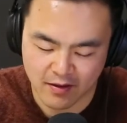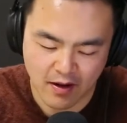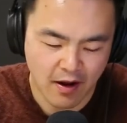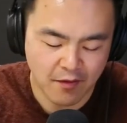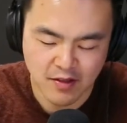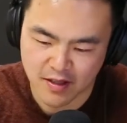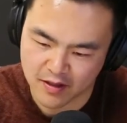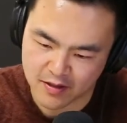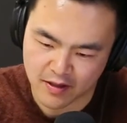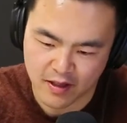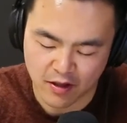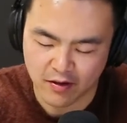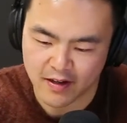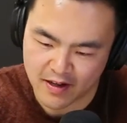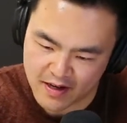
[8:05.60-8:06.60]
obviously, there's
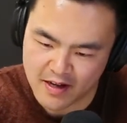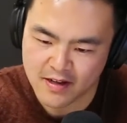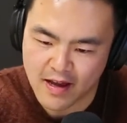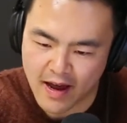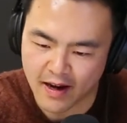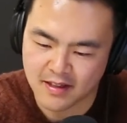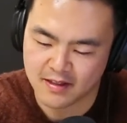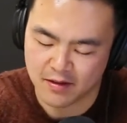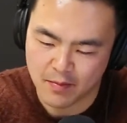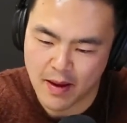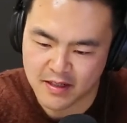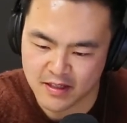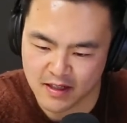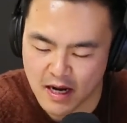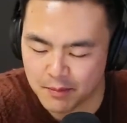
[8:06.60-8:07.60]
clearly an index. You
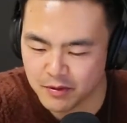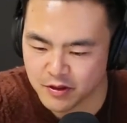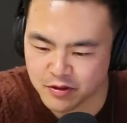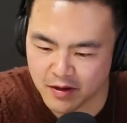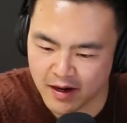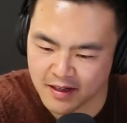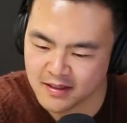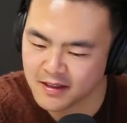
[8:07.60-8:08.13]
mentioned a couple of drugs.